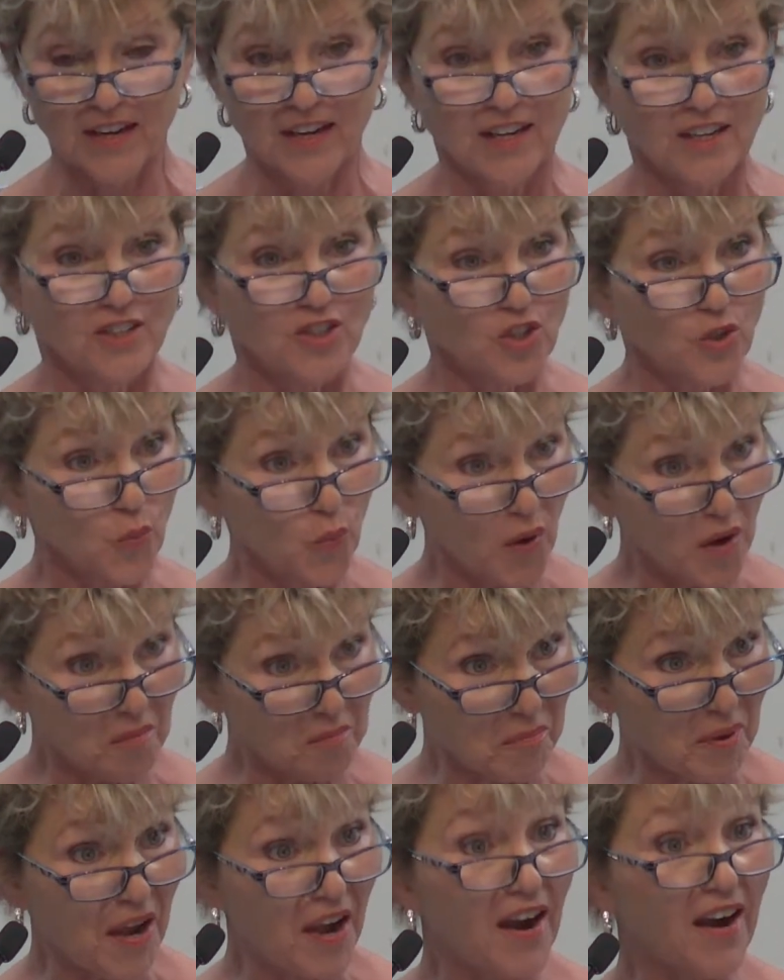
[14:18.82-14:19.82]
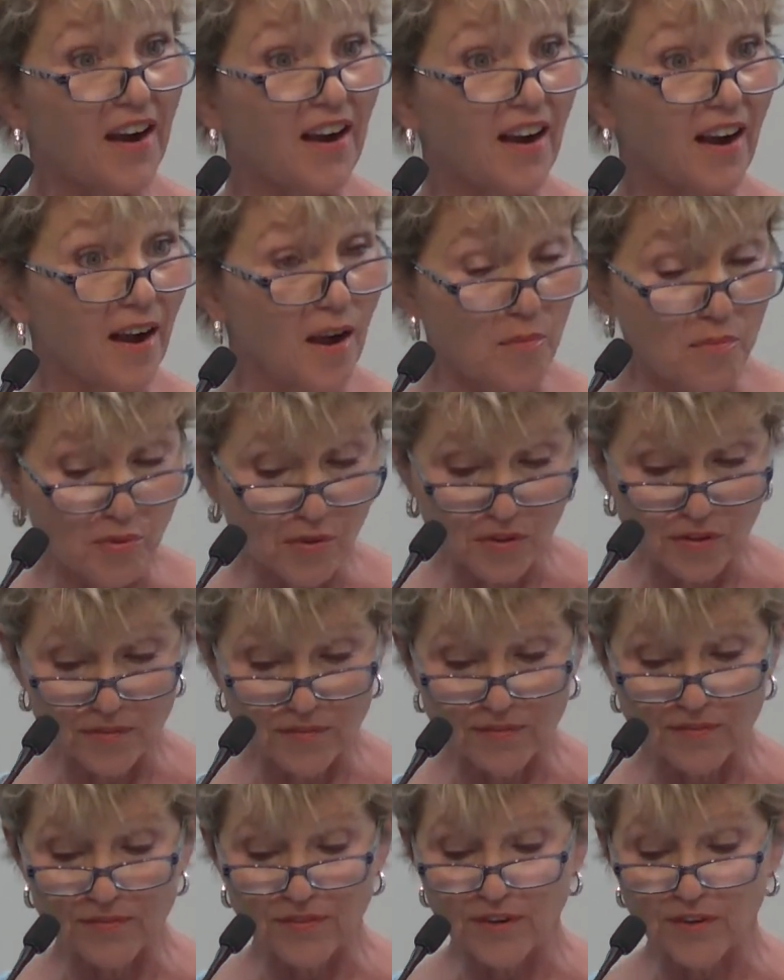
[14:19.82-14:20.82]
She went back a couple
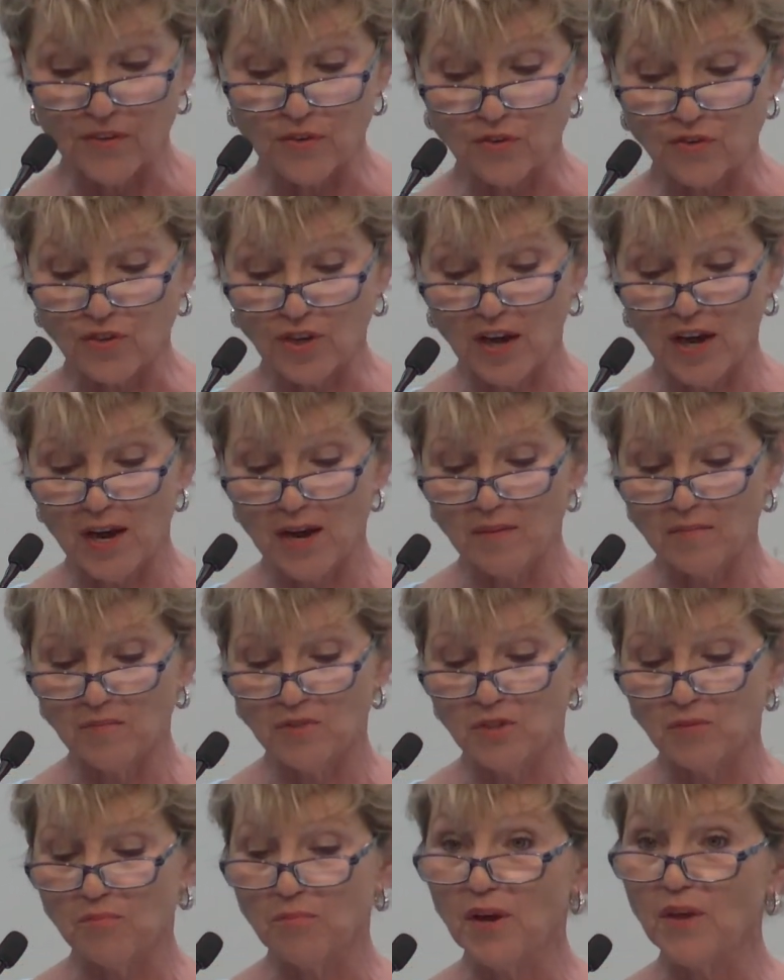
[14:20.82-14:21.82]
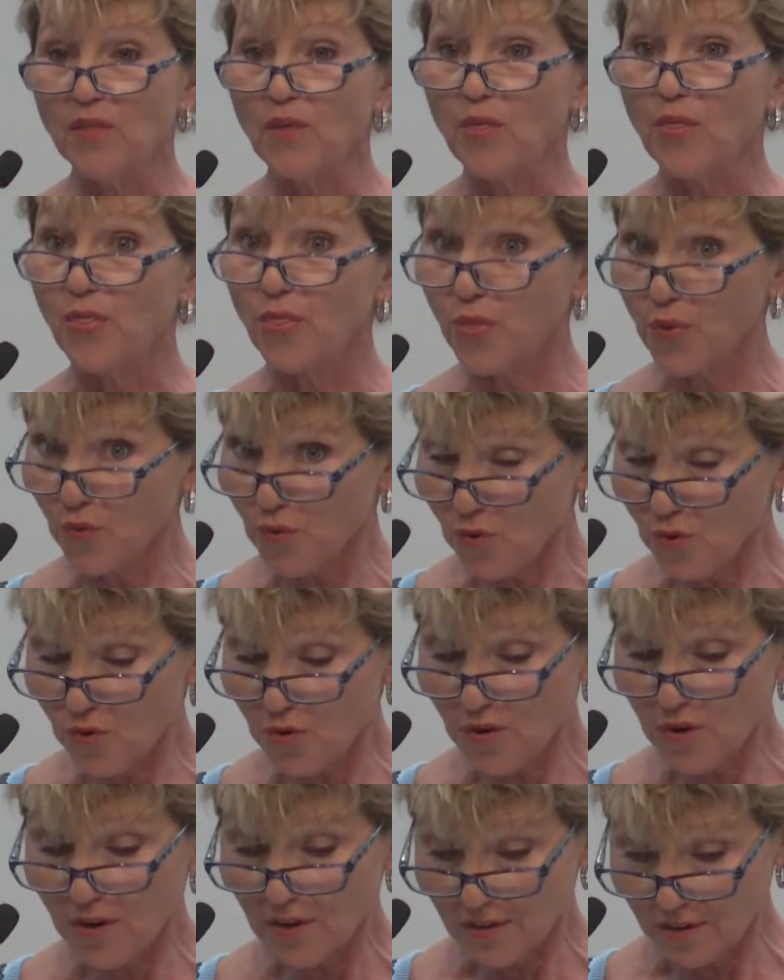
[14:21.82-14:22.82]
of other times, and by the
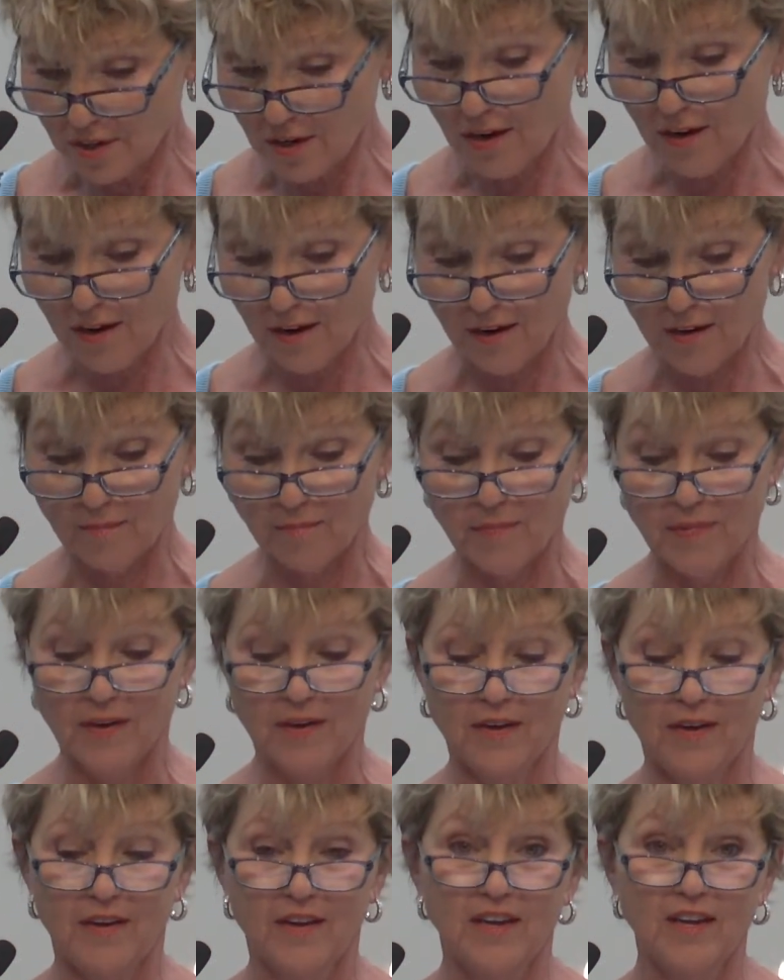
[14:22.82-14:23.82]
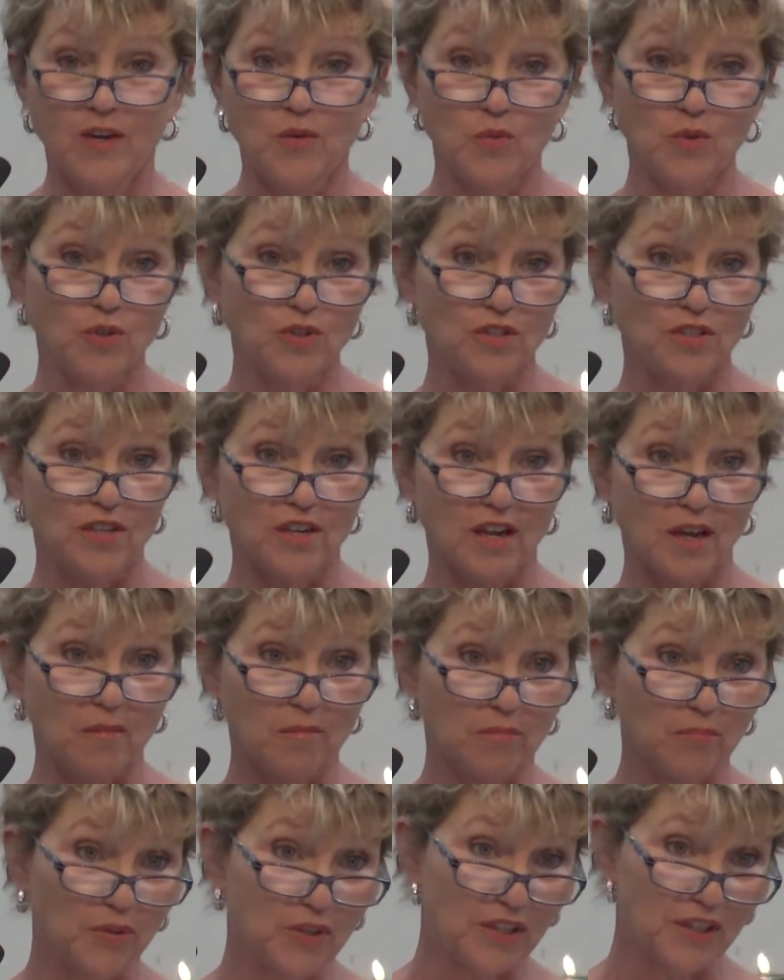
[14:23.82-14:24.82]
third time, he was
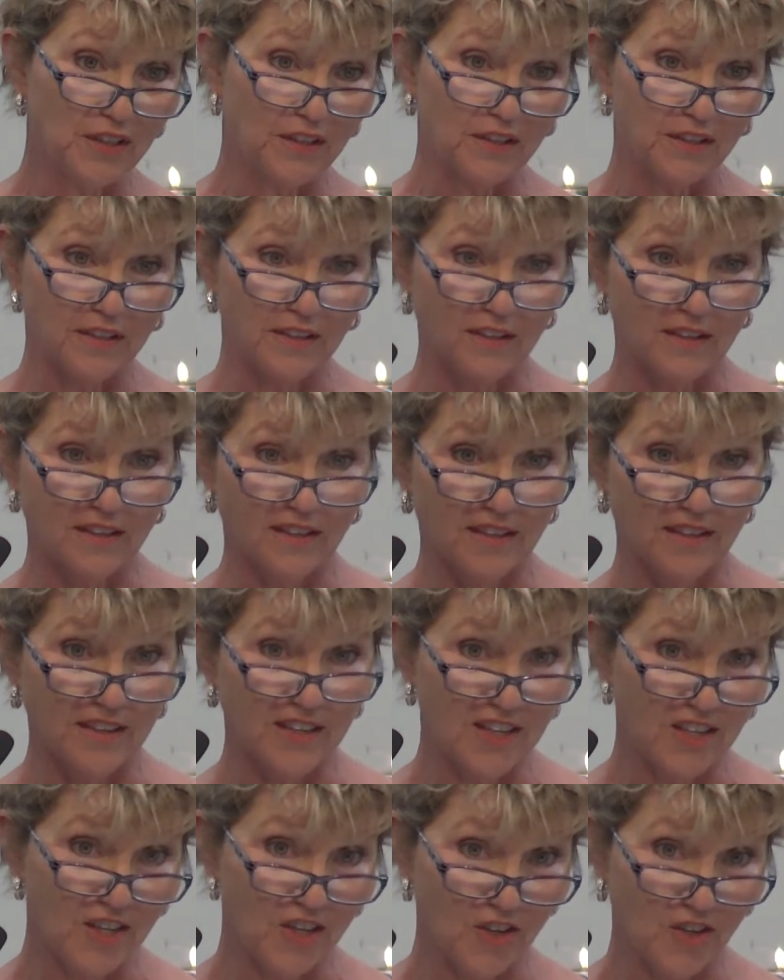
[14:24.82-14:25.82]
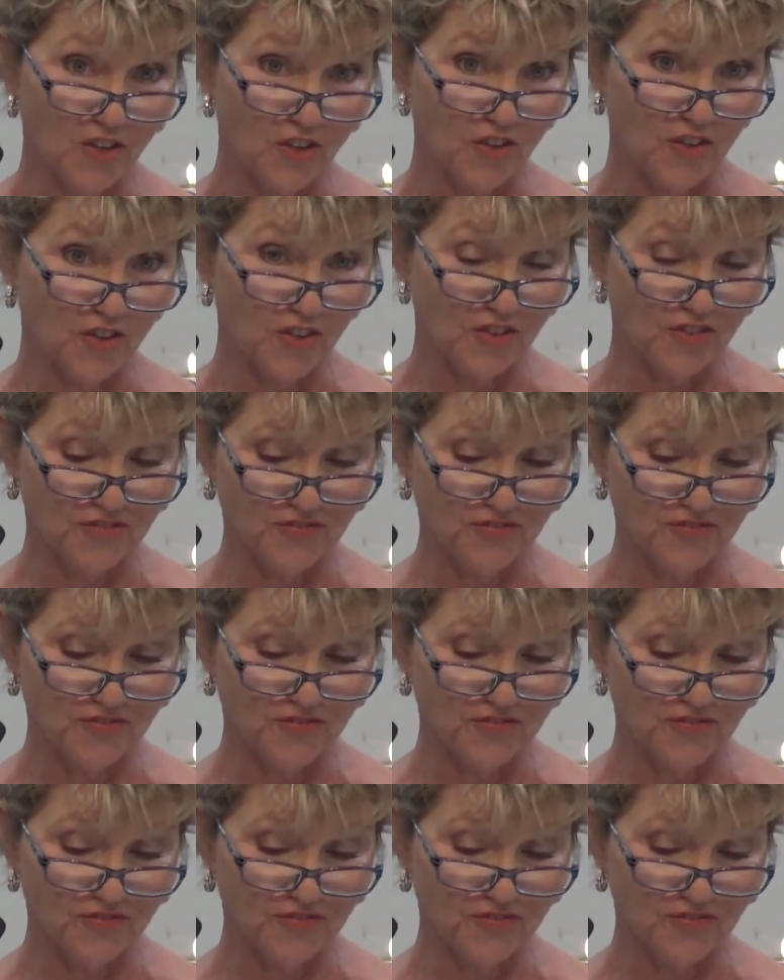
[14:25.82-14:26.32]
completely healed.